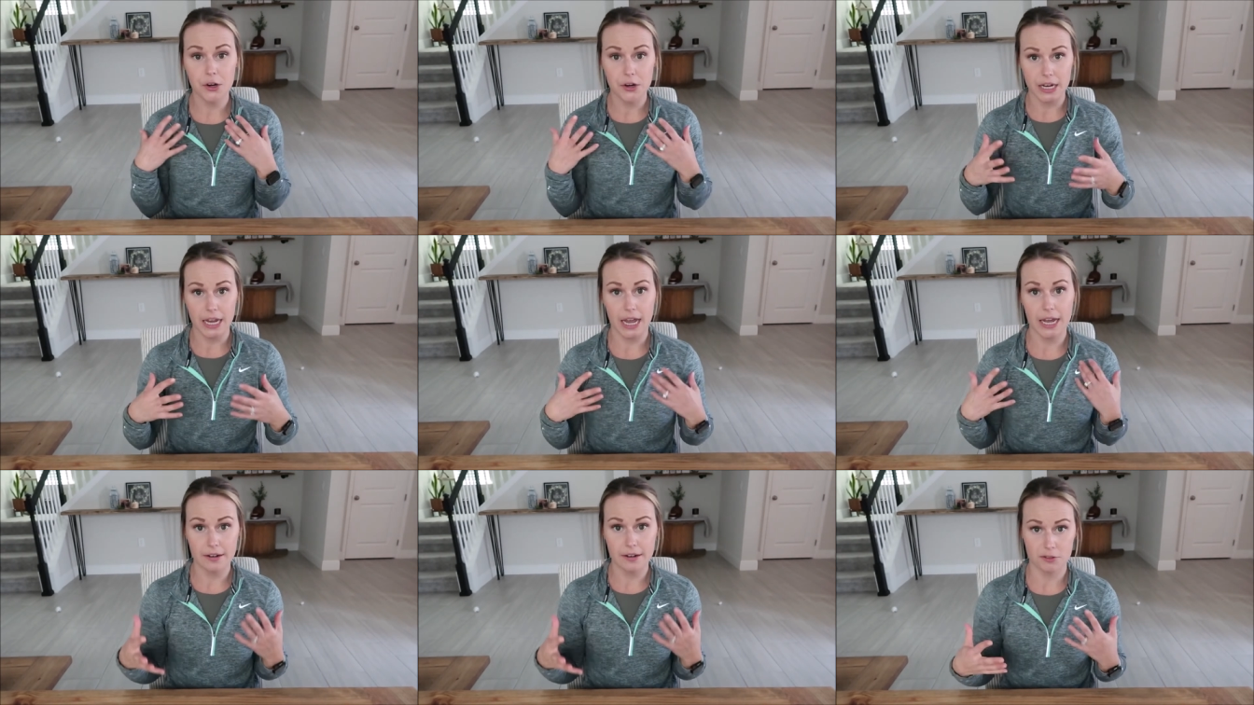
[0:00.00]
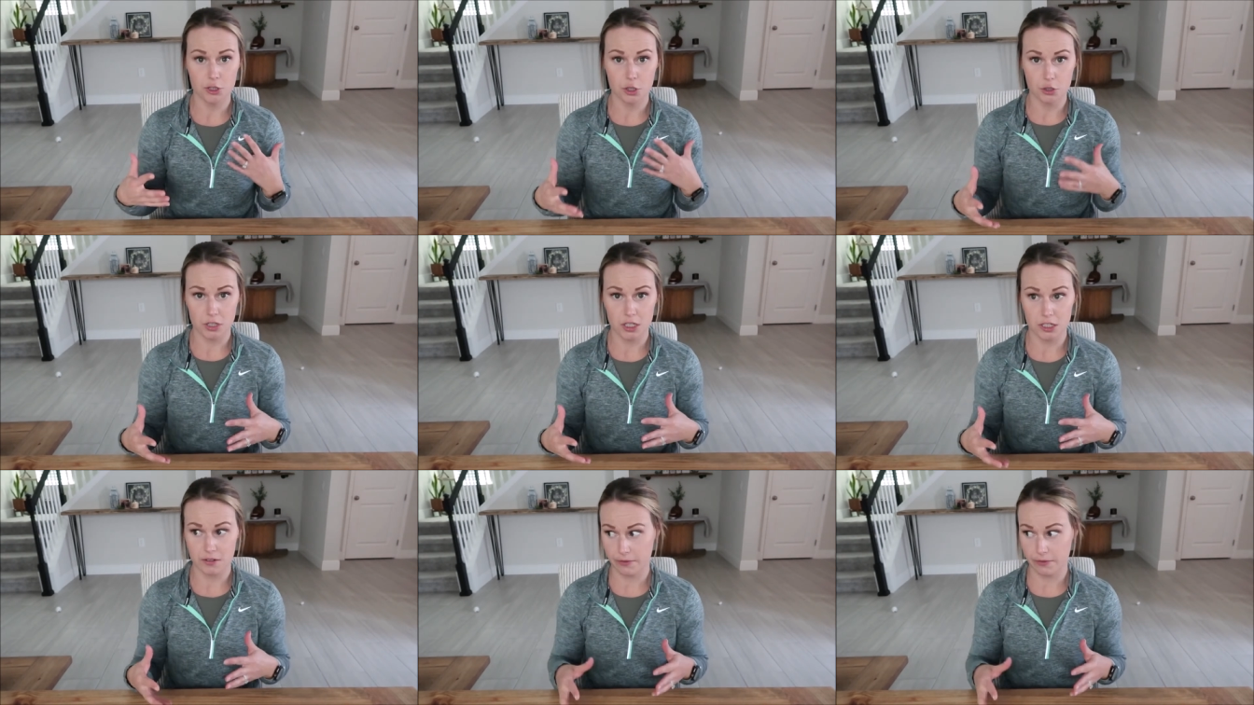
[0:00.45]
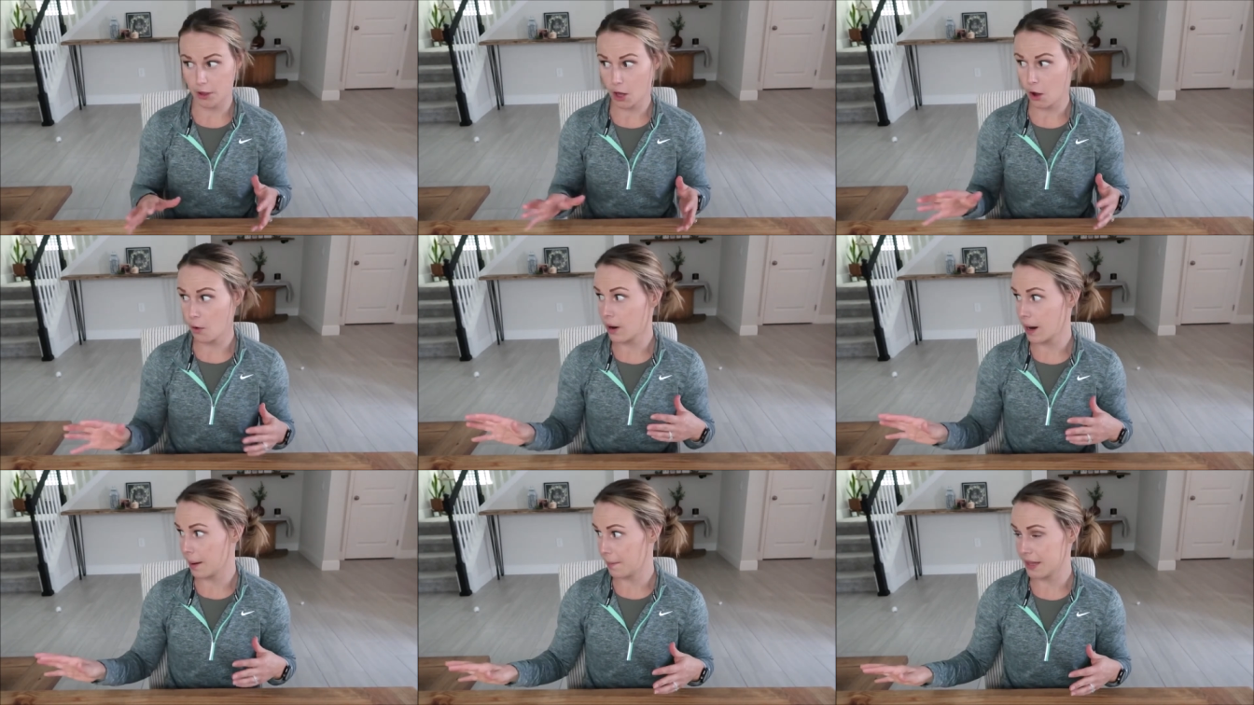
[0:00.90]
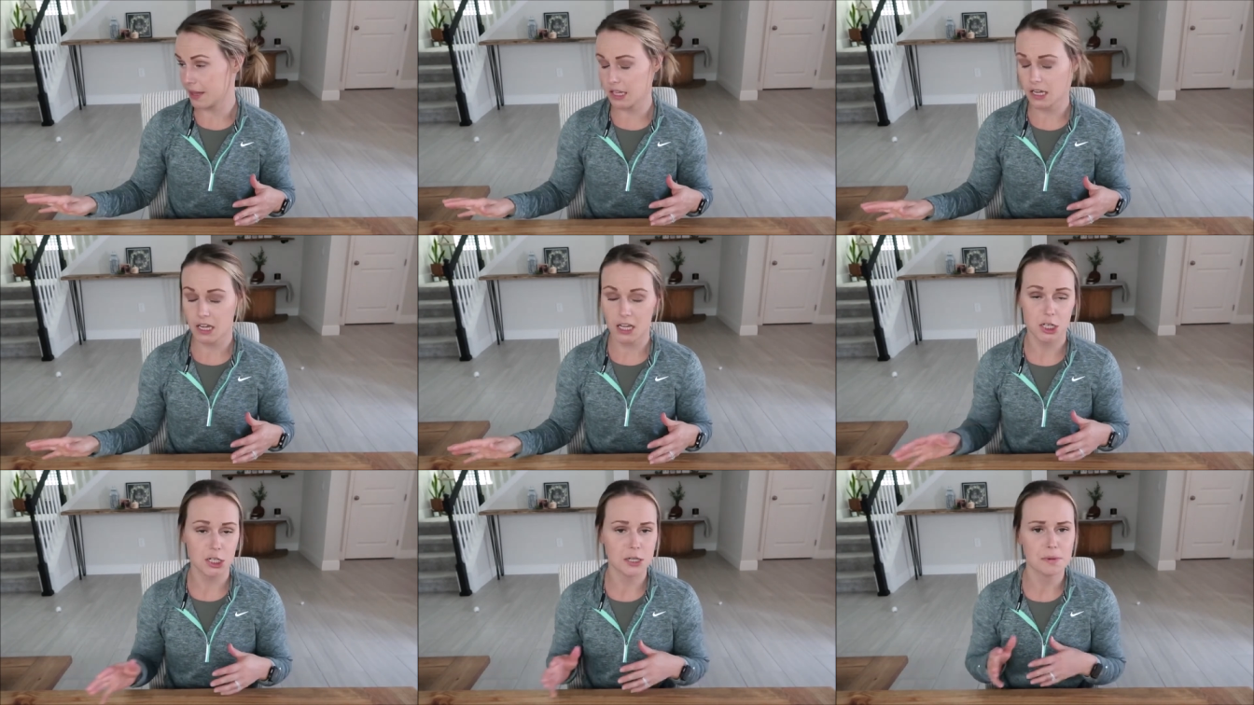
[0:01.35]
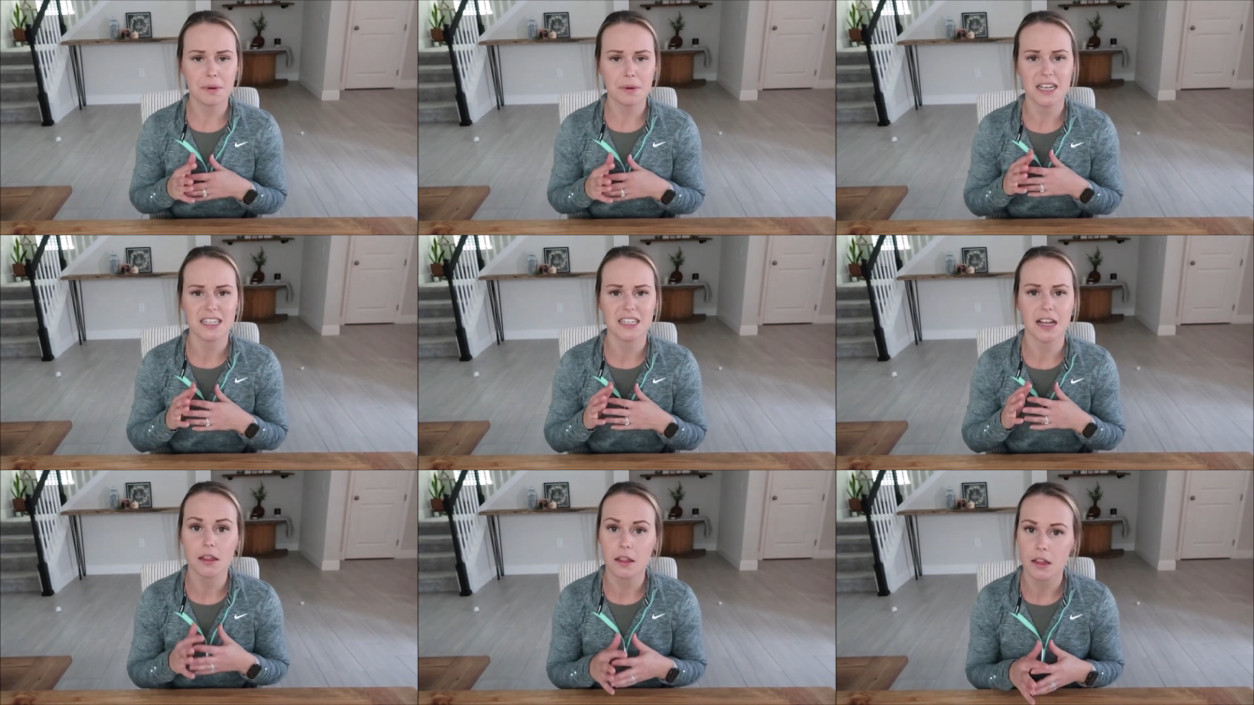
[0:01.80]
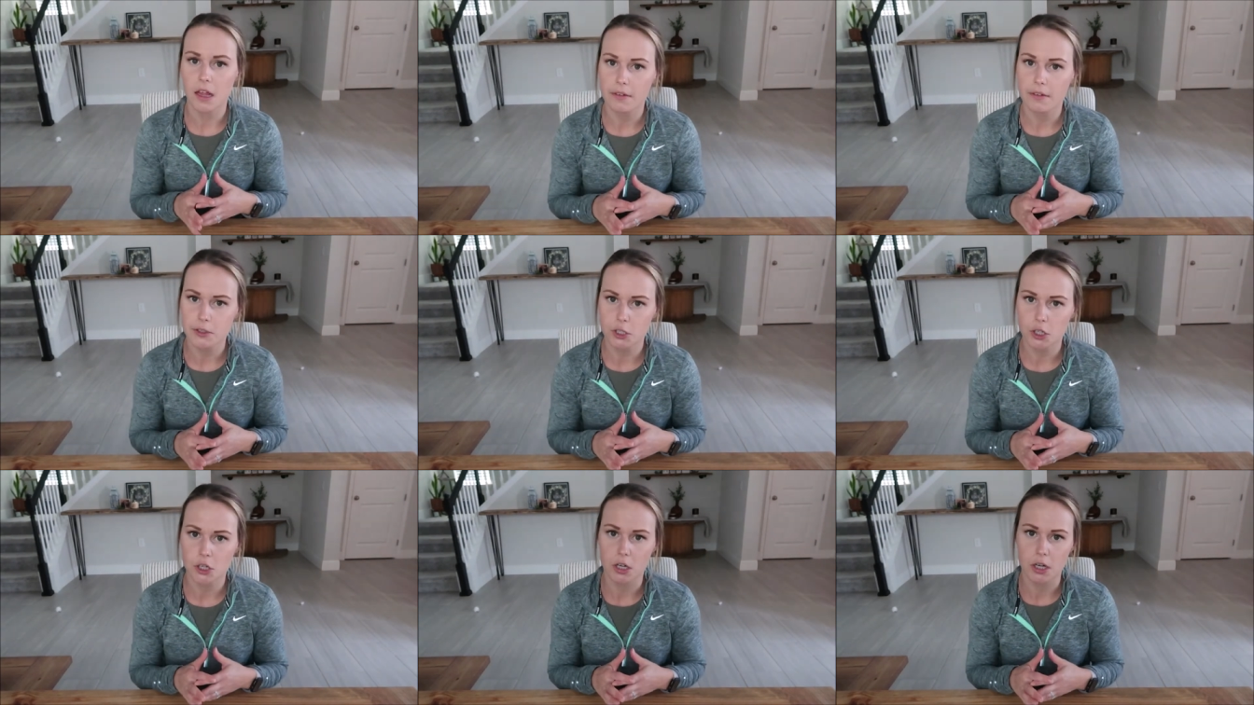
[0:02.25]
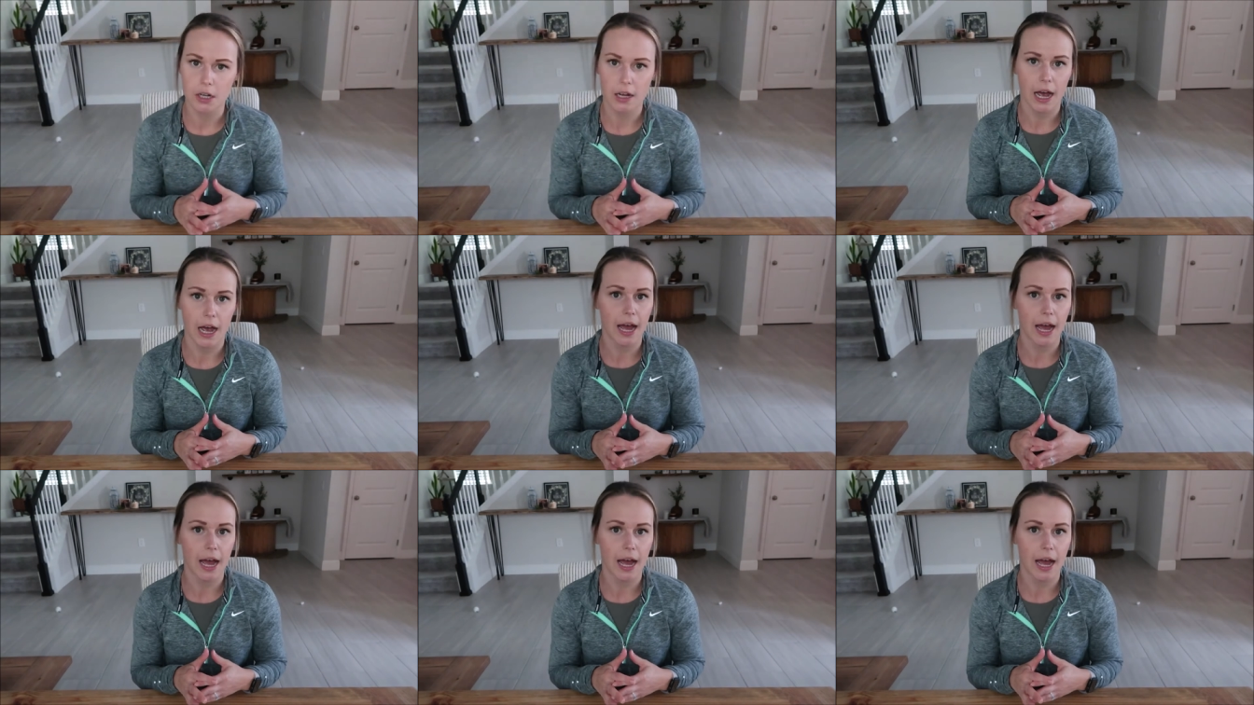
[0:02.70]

creative juices flow when I'm in the kitchen because I love to cook.